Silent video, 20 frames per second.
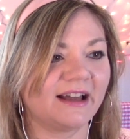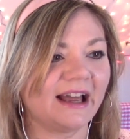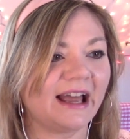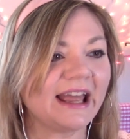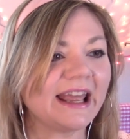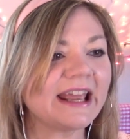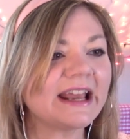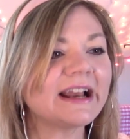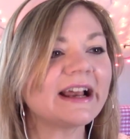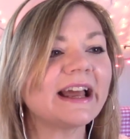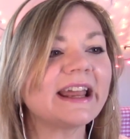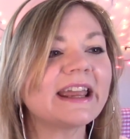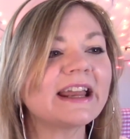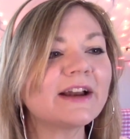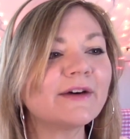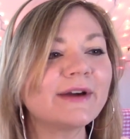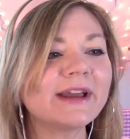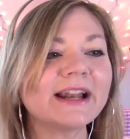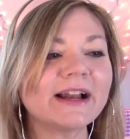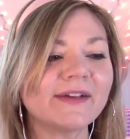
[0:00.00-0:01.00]

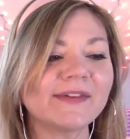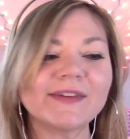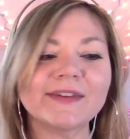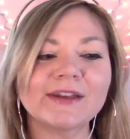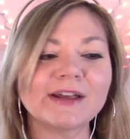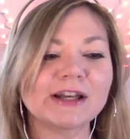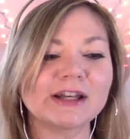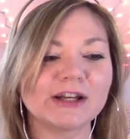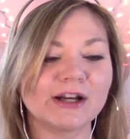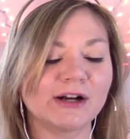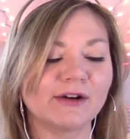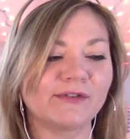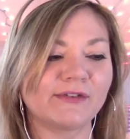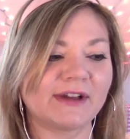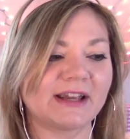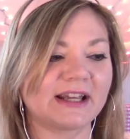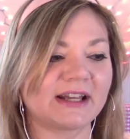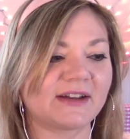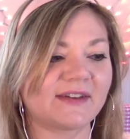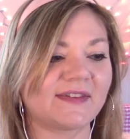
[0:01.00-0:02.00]
He doesn't look
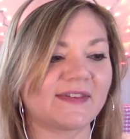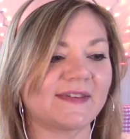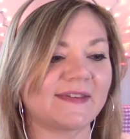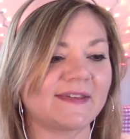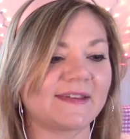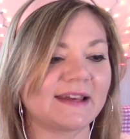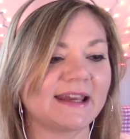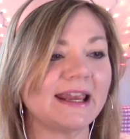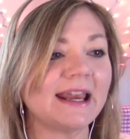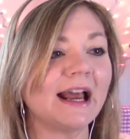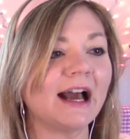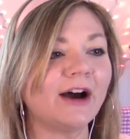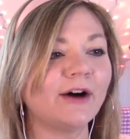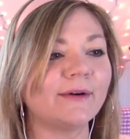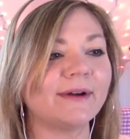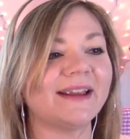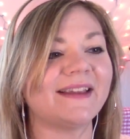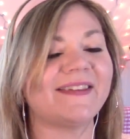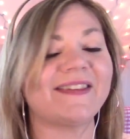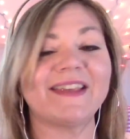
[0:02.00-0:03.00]
nervous. He
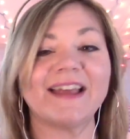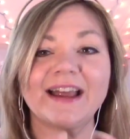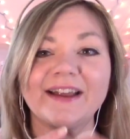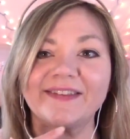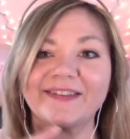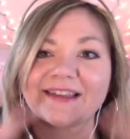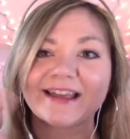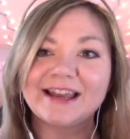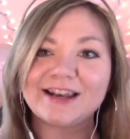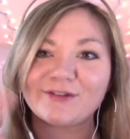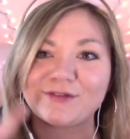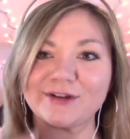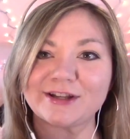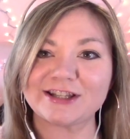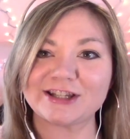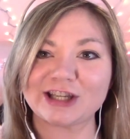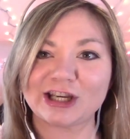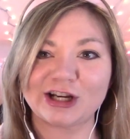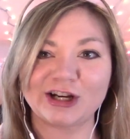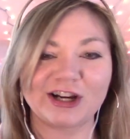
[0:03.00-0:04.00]
always has kind of a
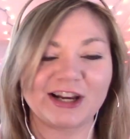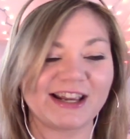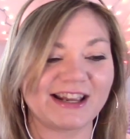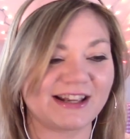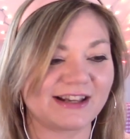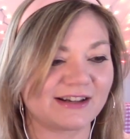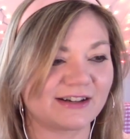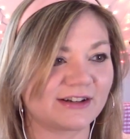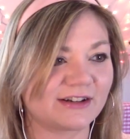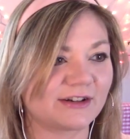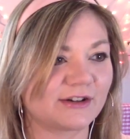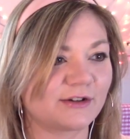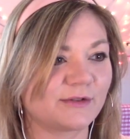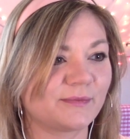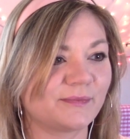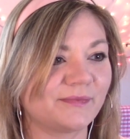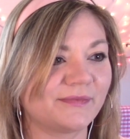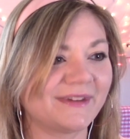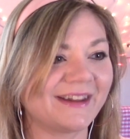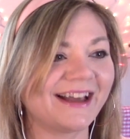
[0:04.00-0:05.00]
cheery.
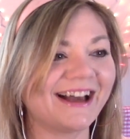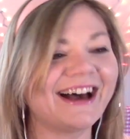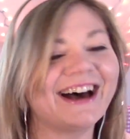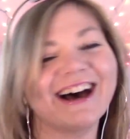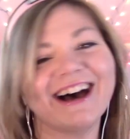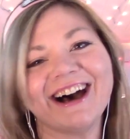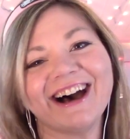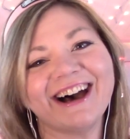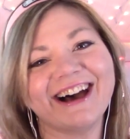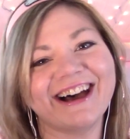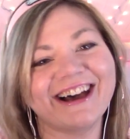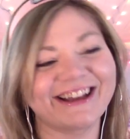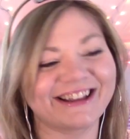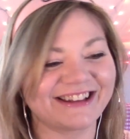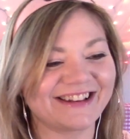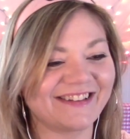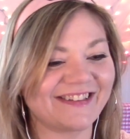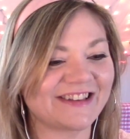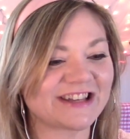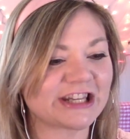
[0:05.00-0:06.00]
Aw,
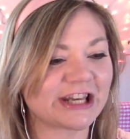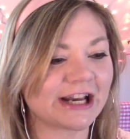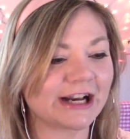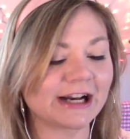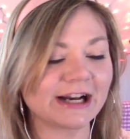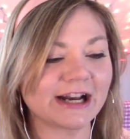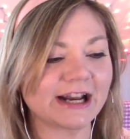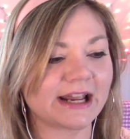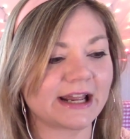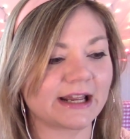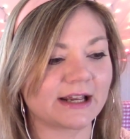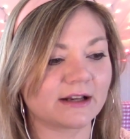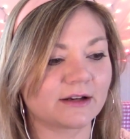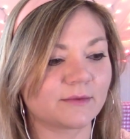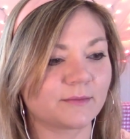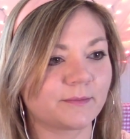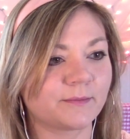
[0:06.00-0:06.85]
he's cheery.